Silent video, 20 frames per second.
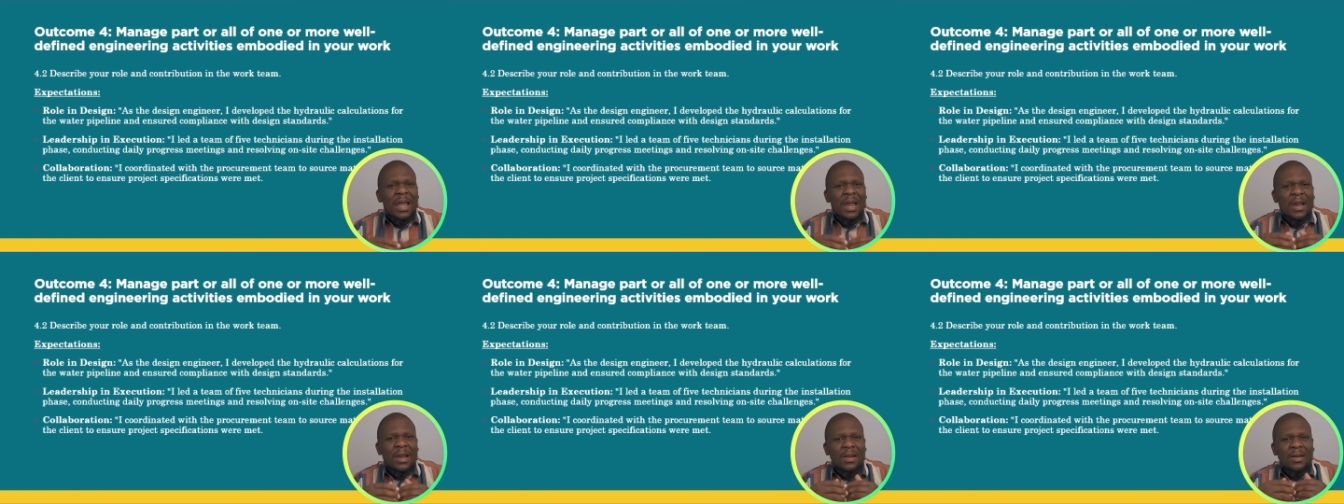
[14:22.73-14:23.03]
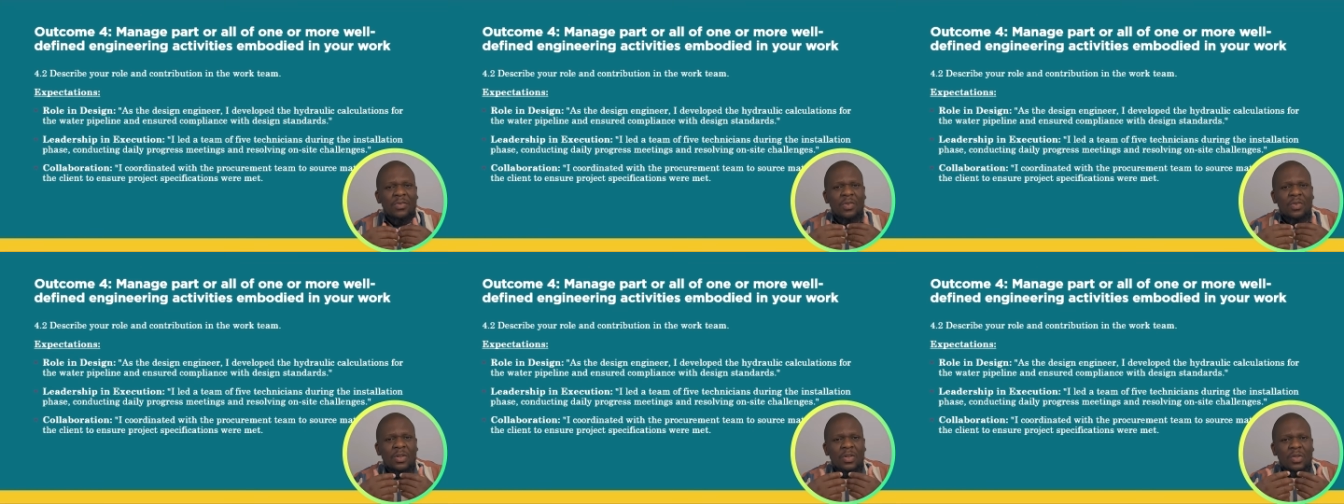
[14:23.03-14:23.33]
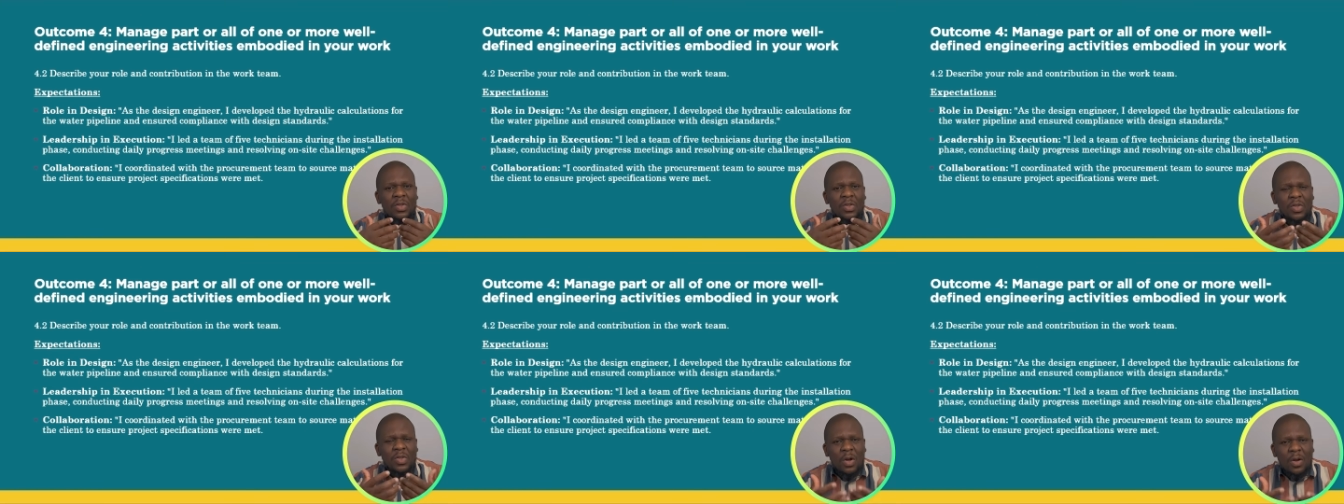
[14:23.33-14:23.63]
and
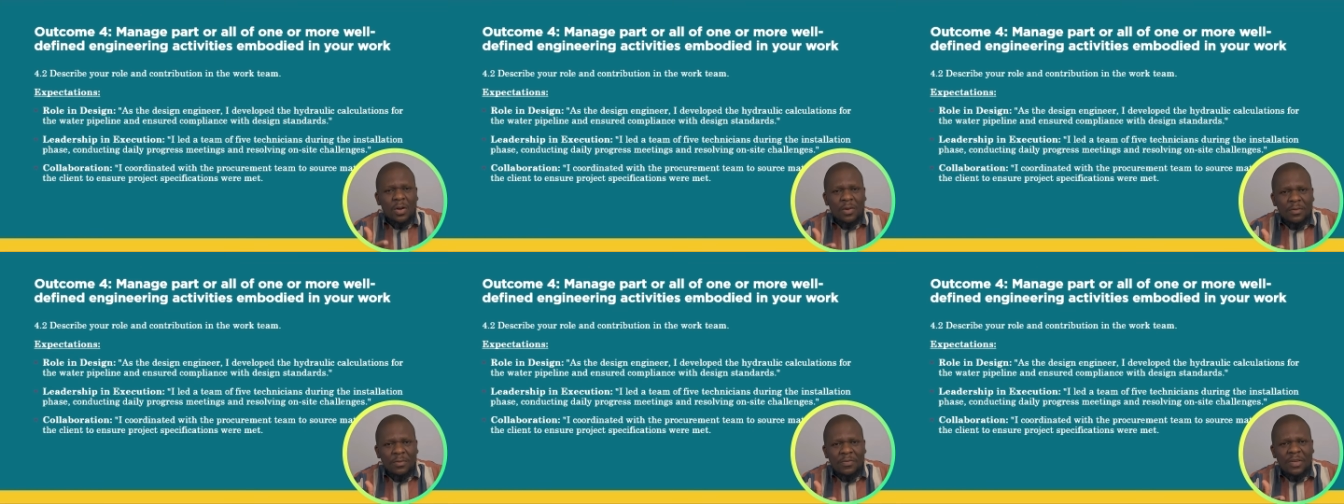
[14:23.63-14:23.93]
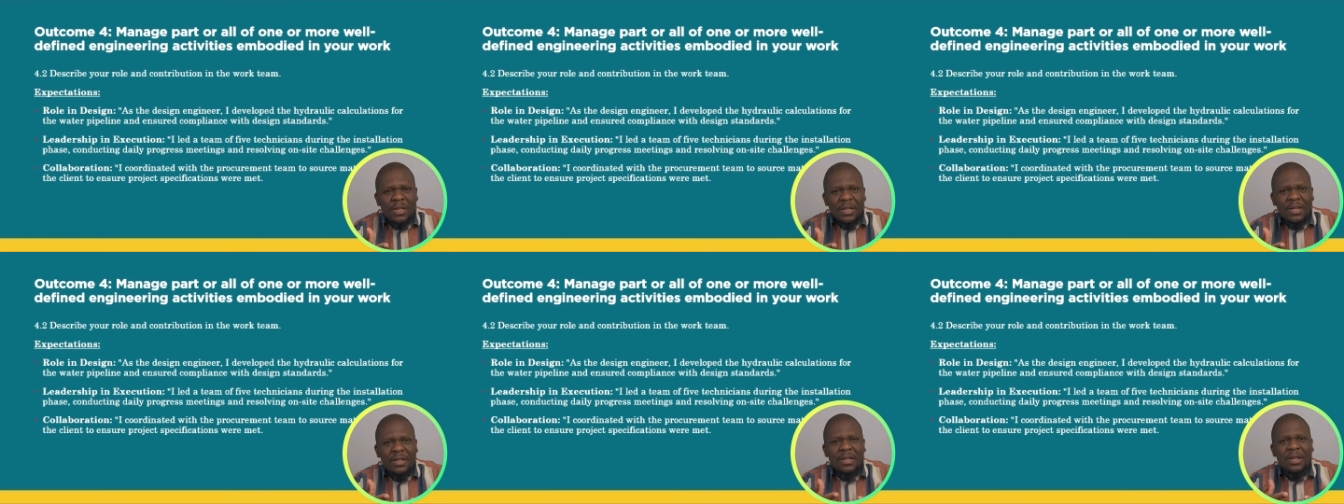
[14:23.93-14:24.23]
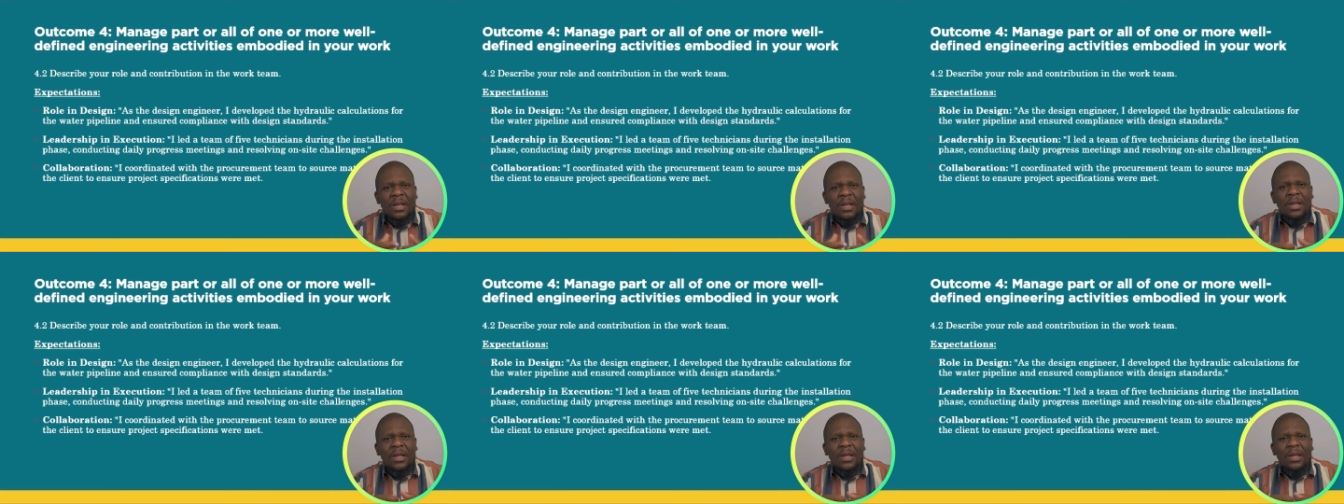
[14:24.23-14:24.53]
resolving
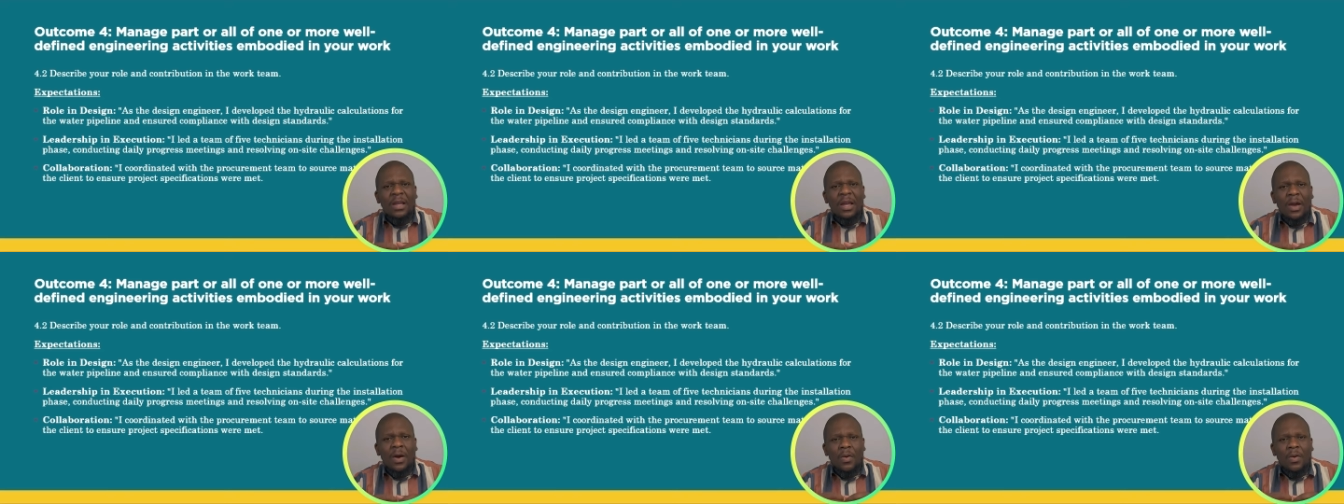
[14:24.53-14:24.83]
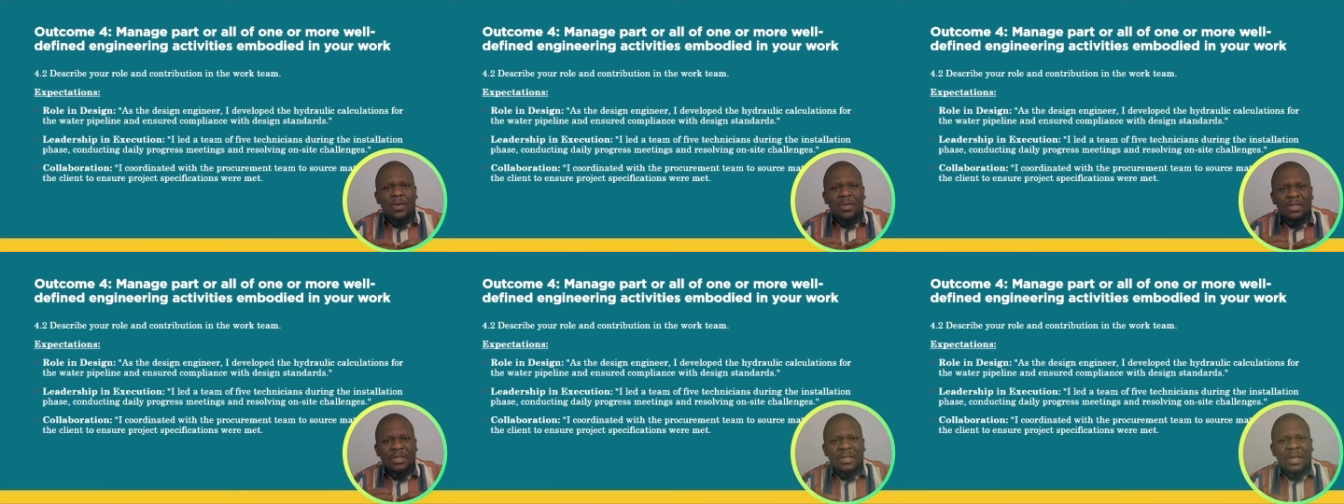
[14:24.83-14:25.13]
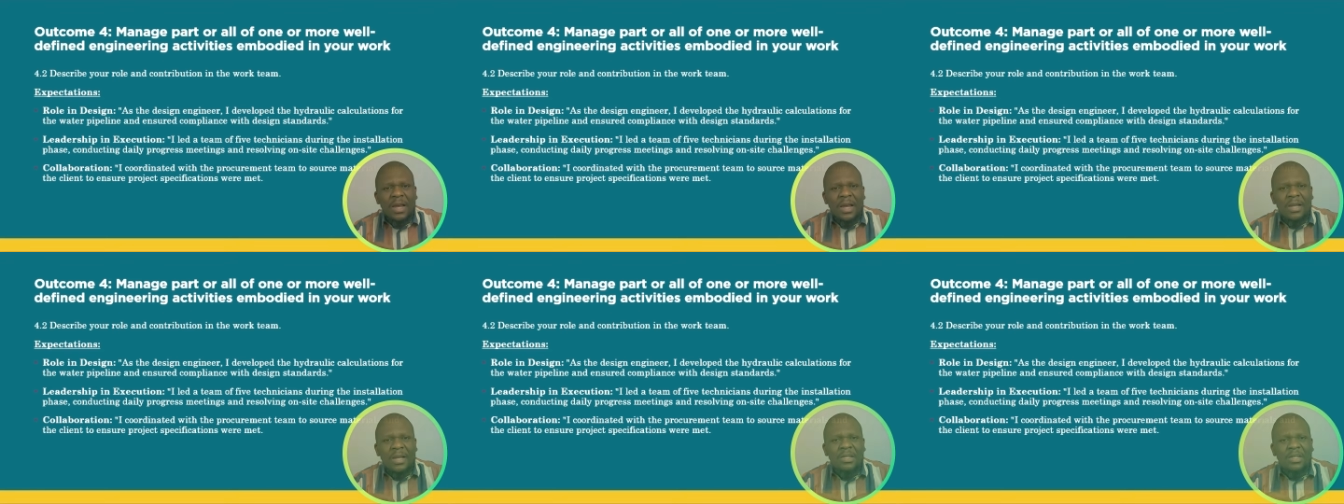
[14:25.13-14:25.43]

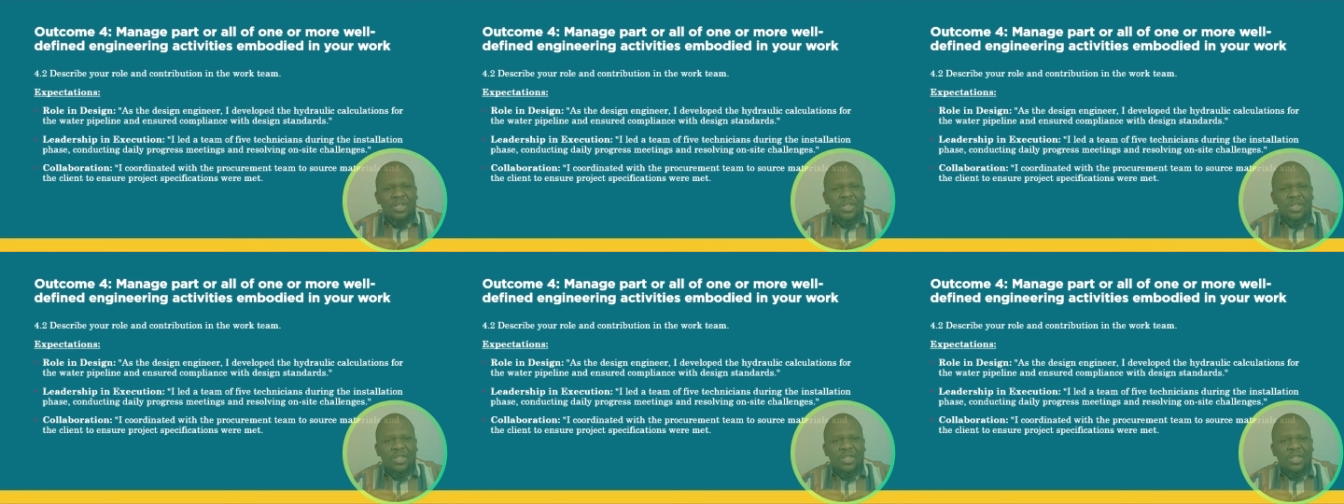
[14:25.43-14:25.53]
on-site